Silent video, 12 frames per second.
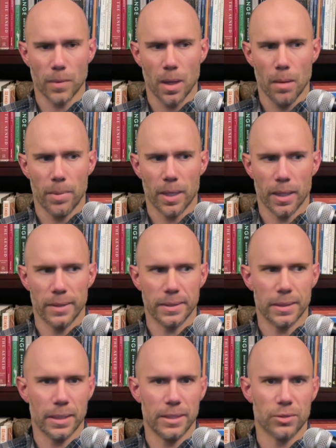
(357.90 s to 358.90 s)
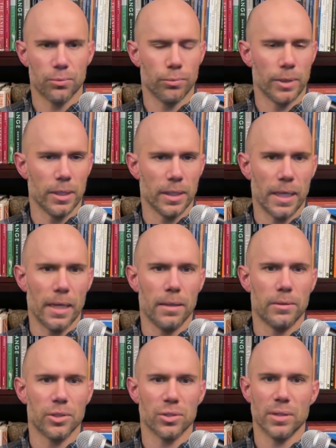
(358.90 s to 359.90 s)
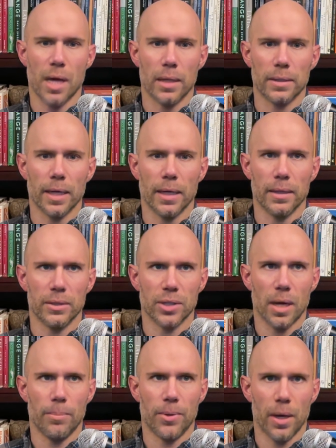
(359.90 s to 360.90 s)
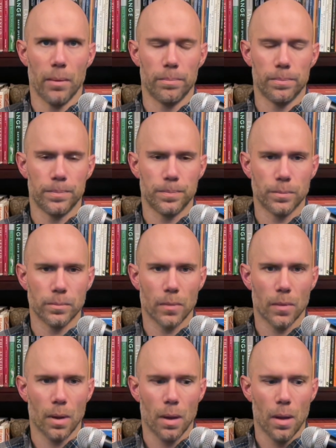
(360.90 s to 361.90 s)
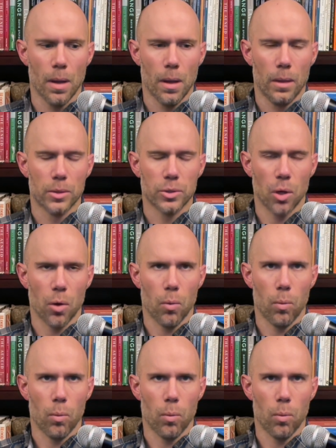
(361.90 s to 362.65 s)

because it's really just not getting the job done. So